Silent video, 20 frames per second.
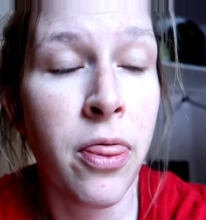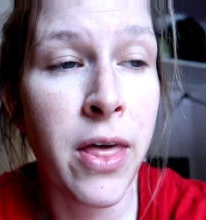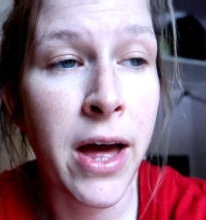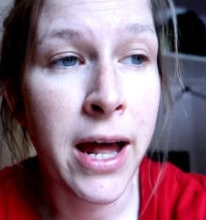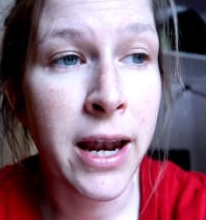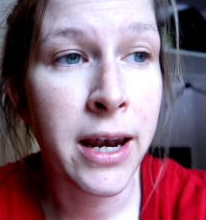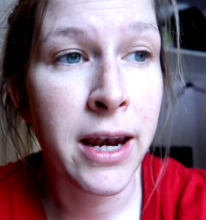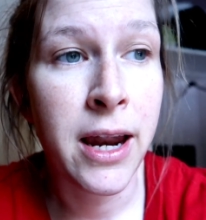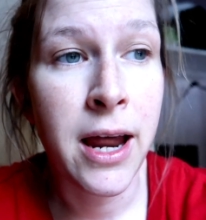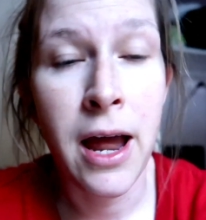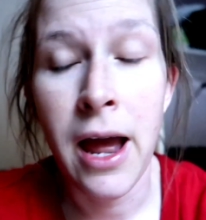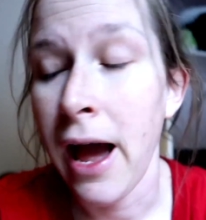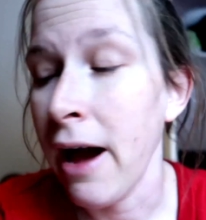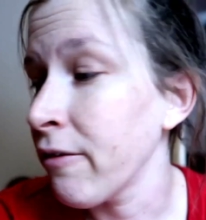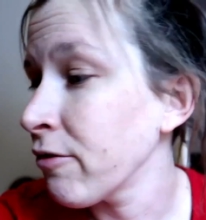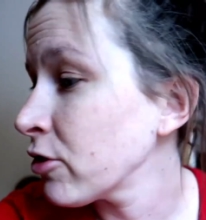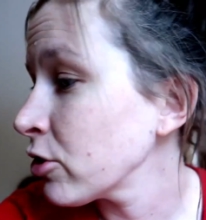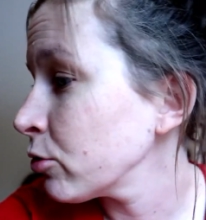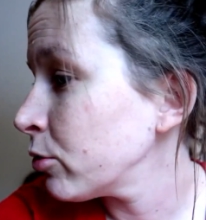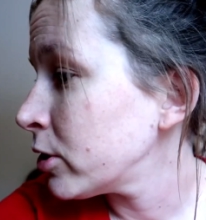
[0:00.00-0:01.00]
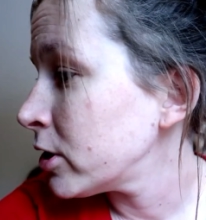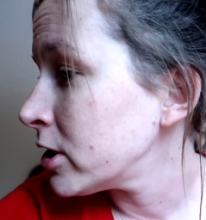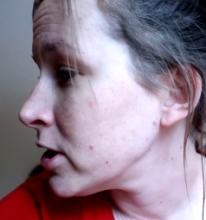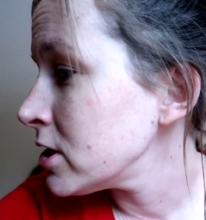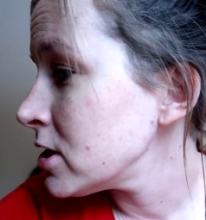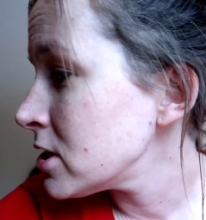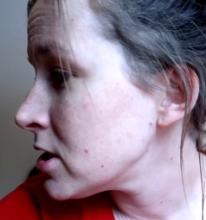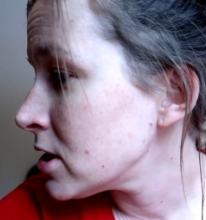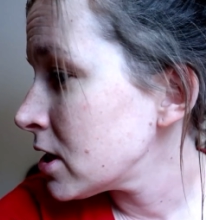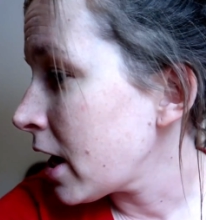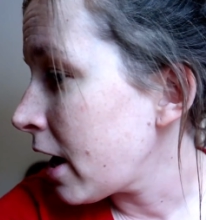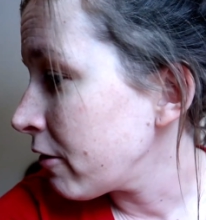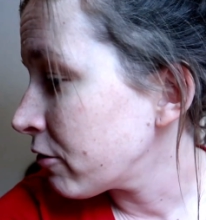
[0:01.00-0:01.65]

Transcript: Then afterwards,